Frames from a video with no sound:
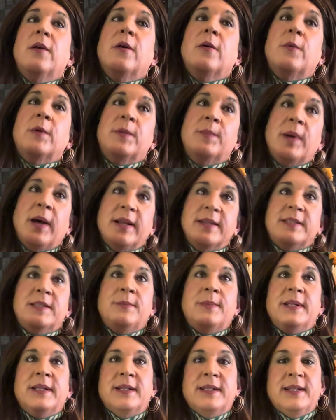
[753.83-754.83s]

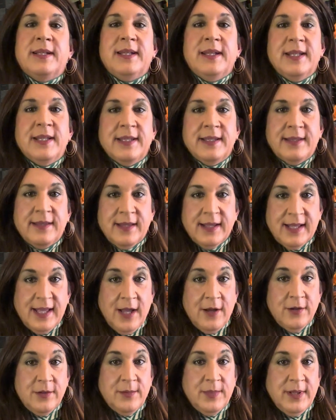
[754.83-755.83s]
responsibility is the
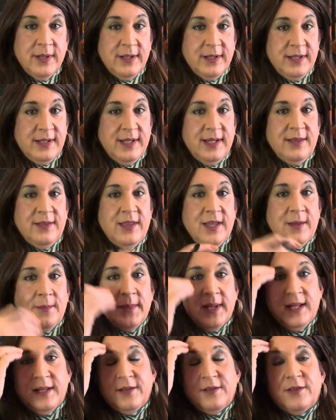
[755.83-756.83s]
accountability that
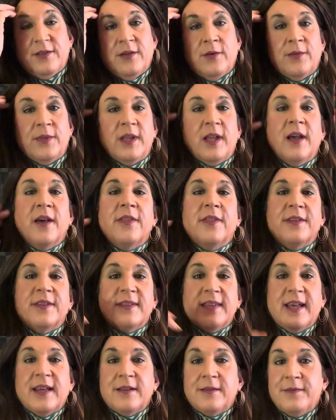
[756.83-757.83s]
means on the other
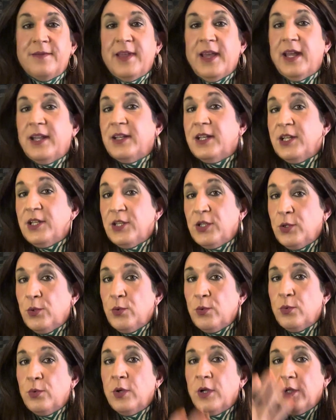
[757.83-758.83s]
side of that
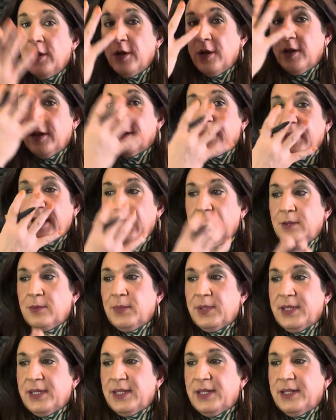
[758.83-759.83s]
you can
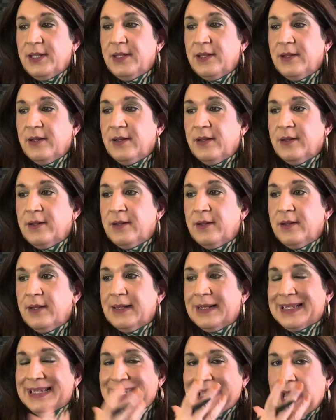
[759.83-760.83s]
be an
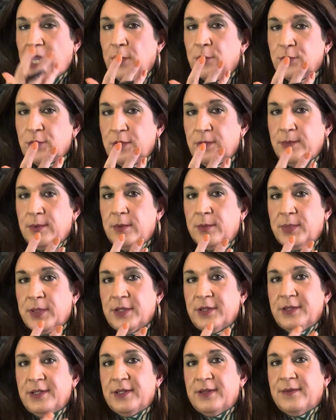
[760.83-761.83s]
accountable
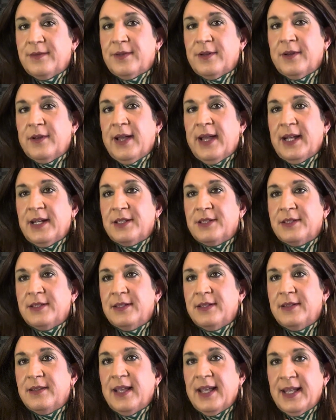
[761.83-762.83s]
person for your
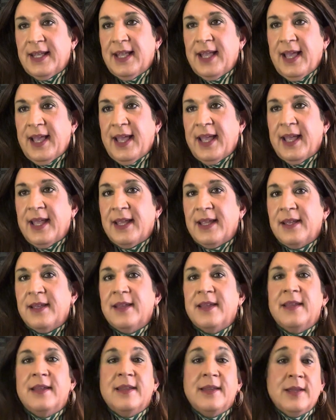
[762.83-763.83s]
actions, aka
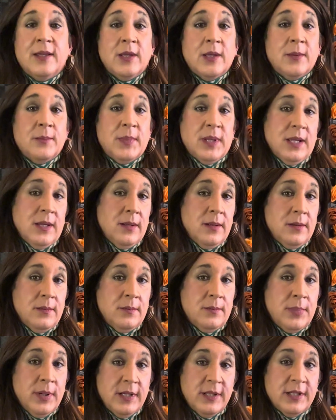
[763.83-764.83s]
being
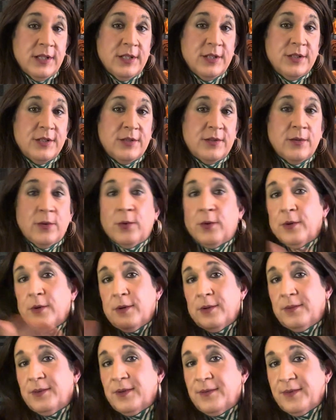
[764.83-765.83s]
punished, or
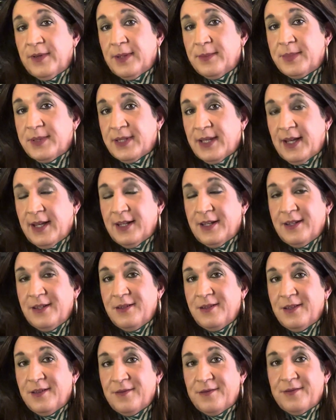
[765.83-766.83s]
on the flip side,
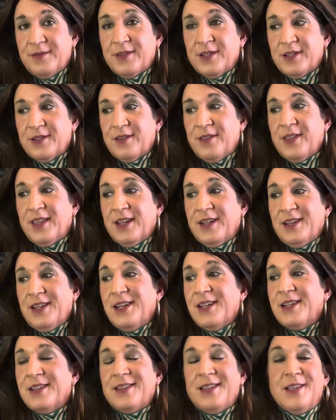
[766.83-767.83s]
if such a thing did
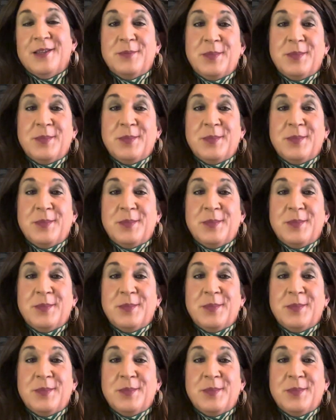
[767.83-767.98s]
exist,